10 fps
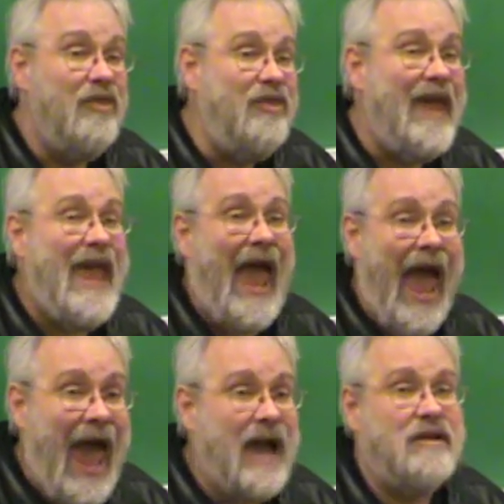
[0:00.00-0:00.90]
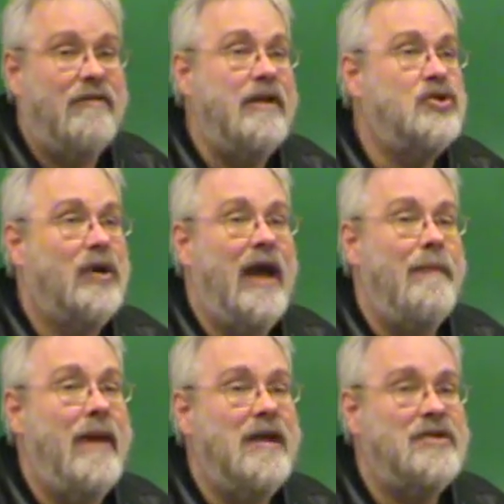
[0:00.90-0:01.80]
They actively try
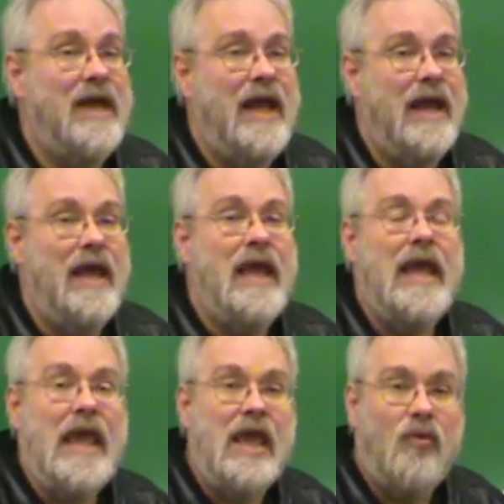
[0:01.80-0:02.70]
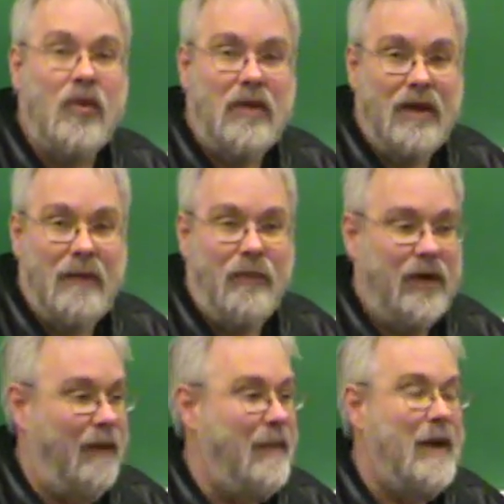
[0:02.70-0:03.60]
to maintain
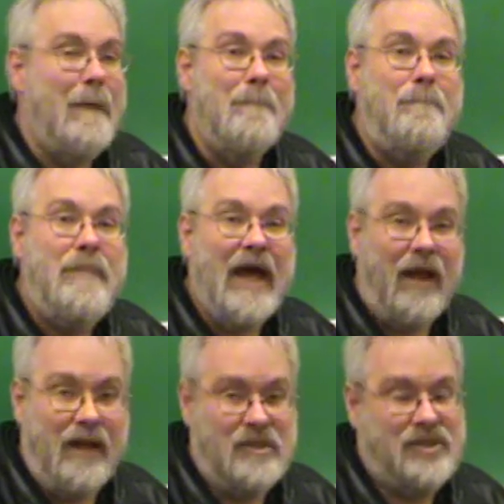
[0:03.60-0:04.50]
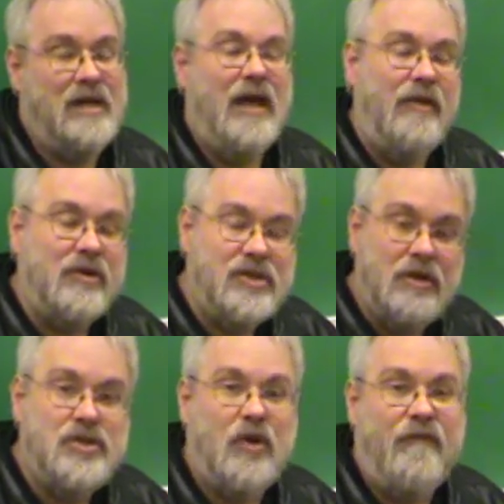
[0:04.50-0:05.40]
equilibrium, balance in their
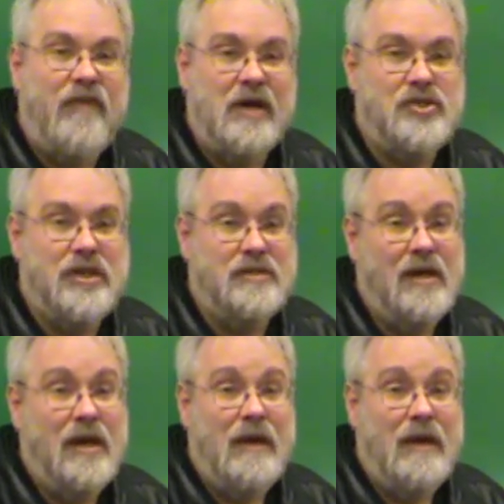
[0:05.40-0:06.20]
social functions.